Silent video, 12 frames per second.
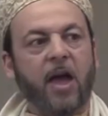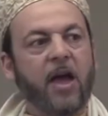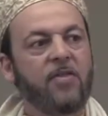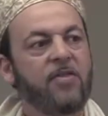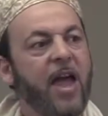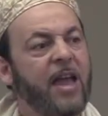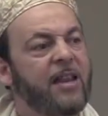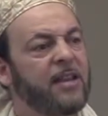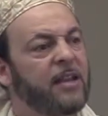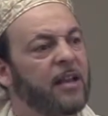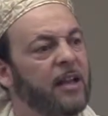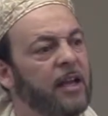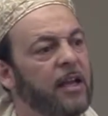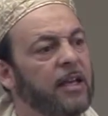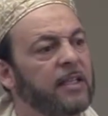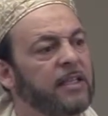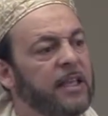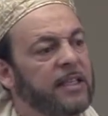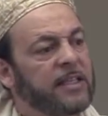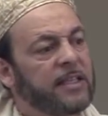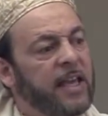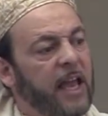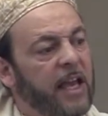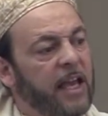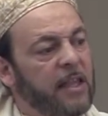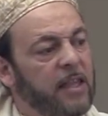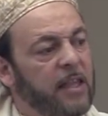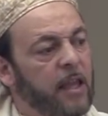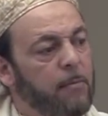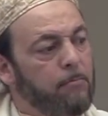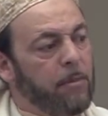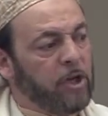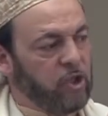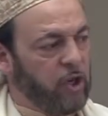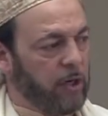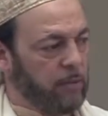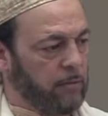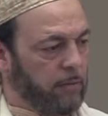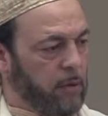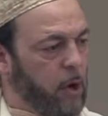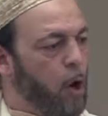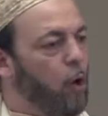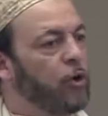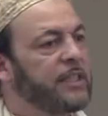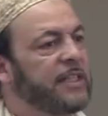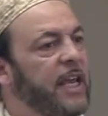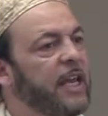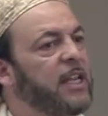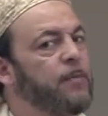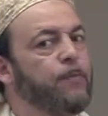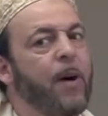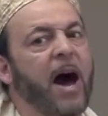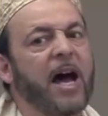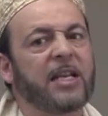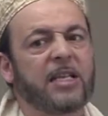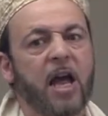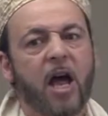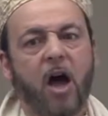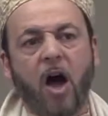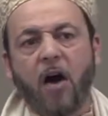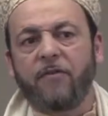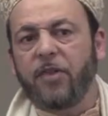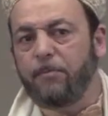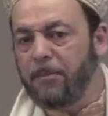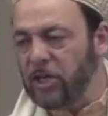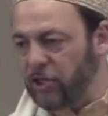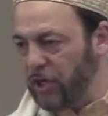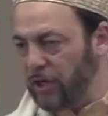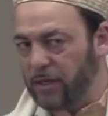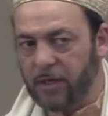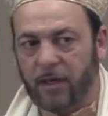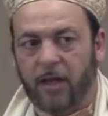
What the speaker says: And then the second mission, or second part of the mission,